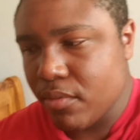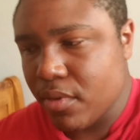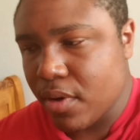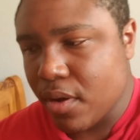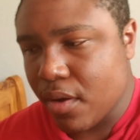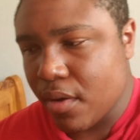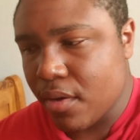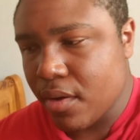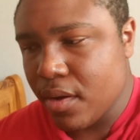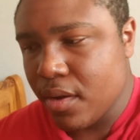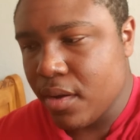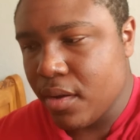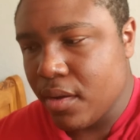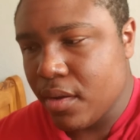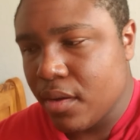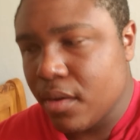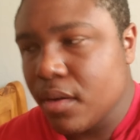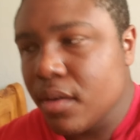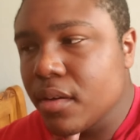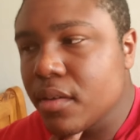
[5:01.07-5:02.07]
where
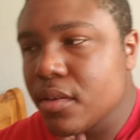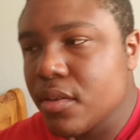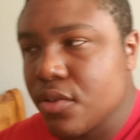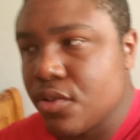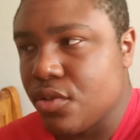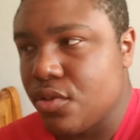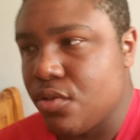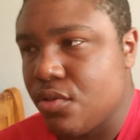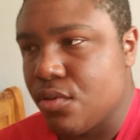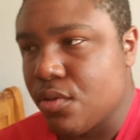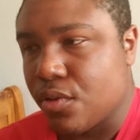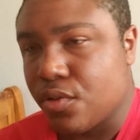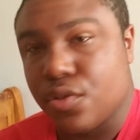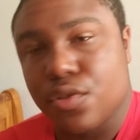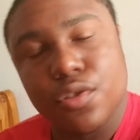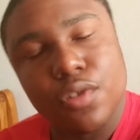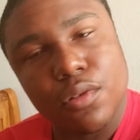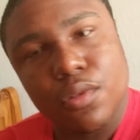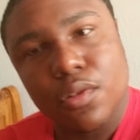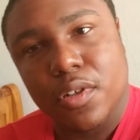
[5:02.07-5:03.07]
you are
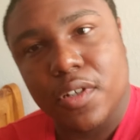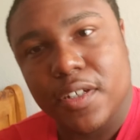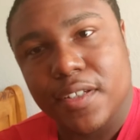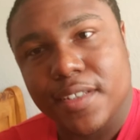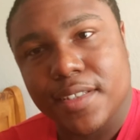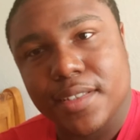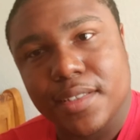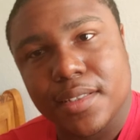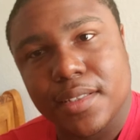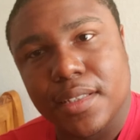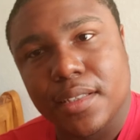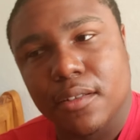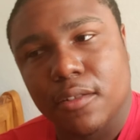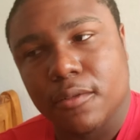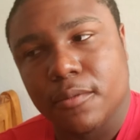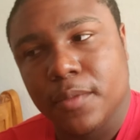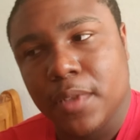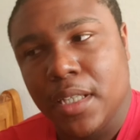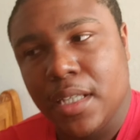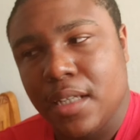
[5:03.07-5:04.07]
so good at a
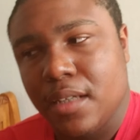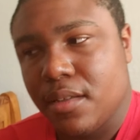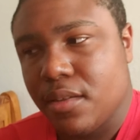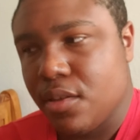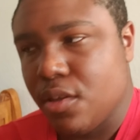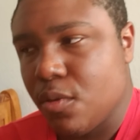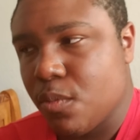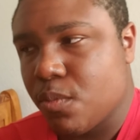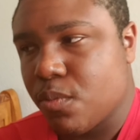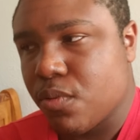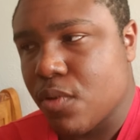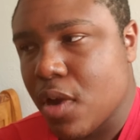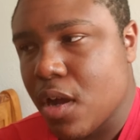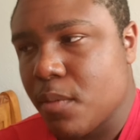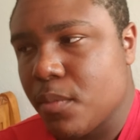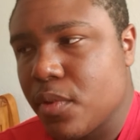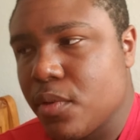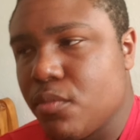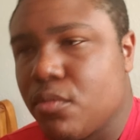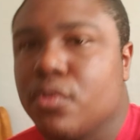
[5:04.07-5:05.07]
skill, you
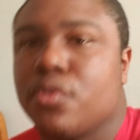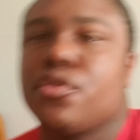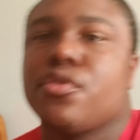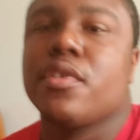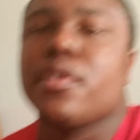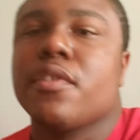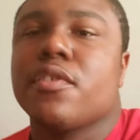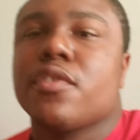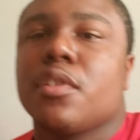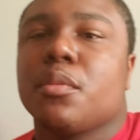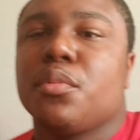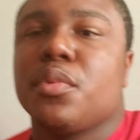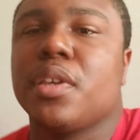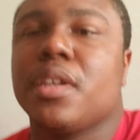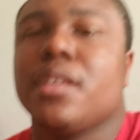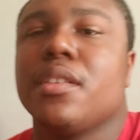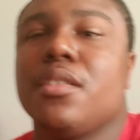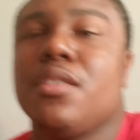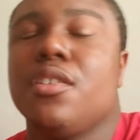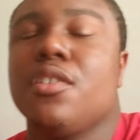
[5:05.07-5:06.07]
probably will trigger
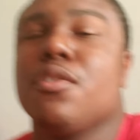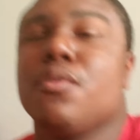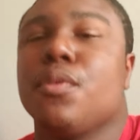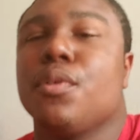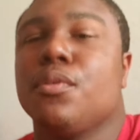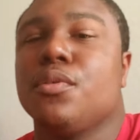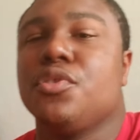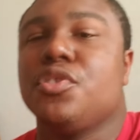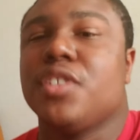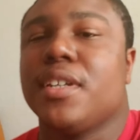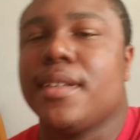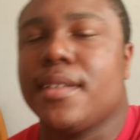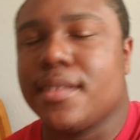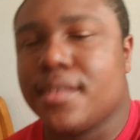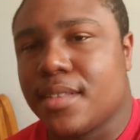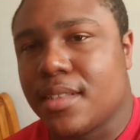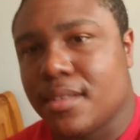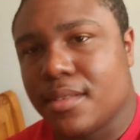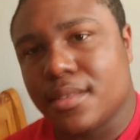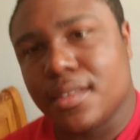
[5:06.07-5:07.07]
something
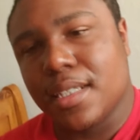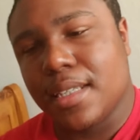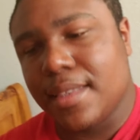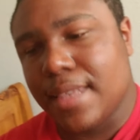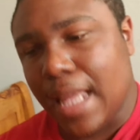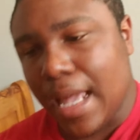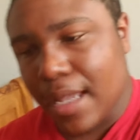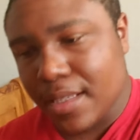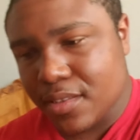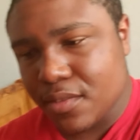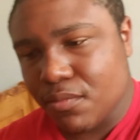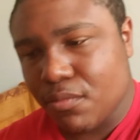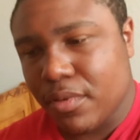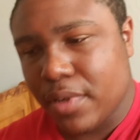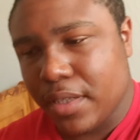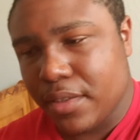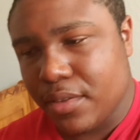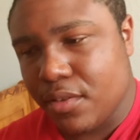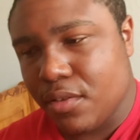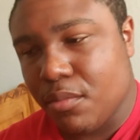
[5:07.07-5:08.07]
neurogenesis. And that's
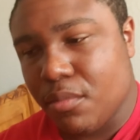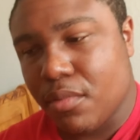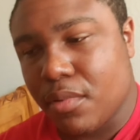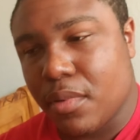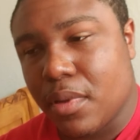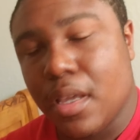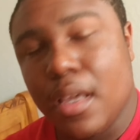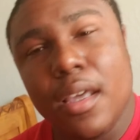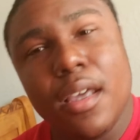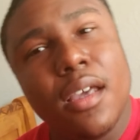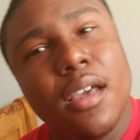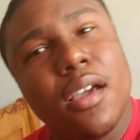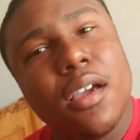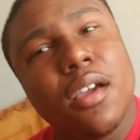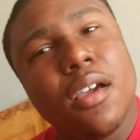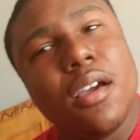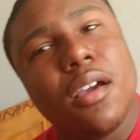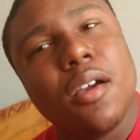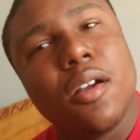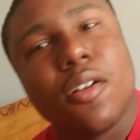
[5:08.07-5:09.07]
when you
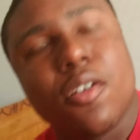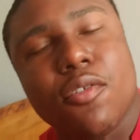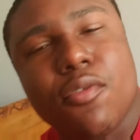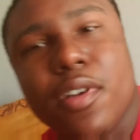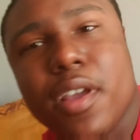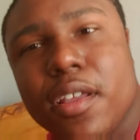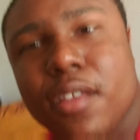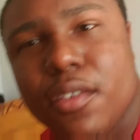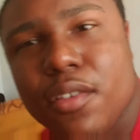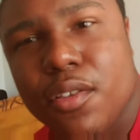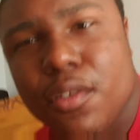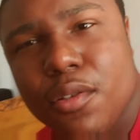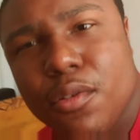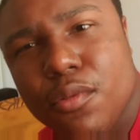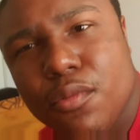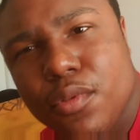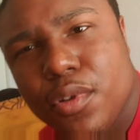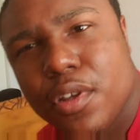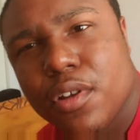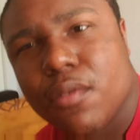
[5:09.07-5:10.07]
create
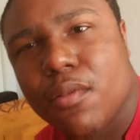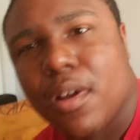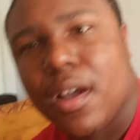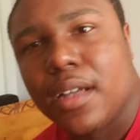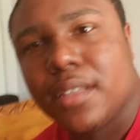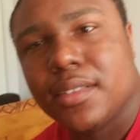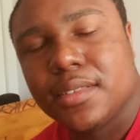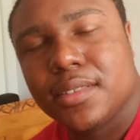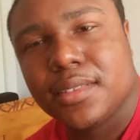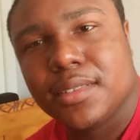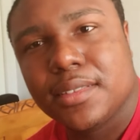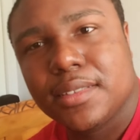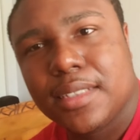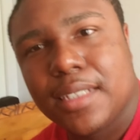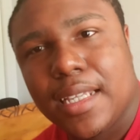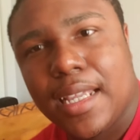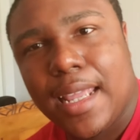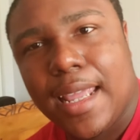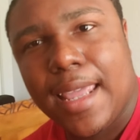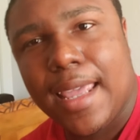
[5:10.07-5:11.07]
new neurons
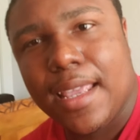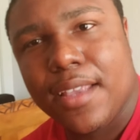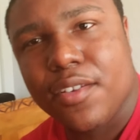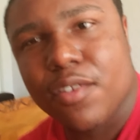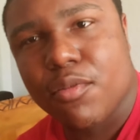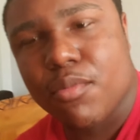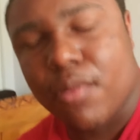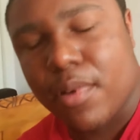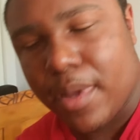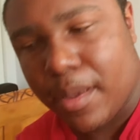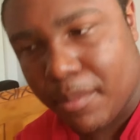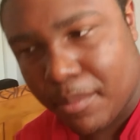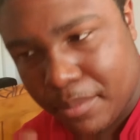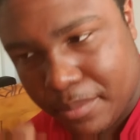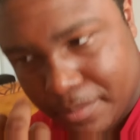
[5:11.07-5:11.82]
in your brain.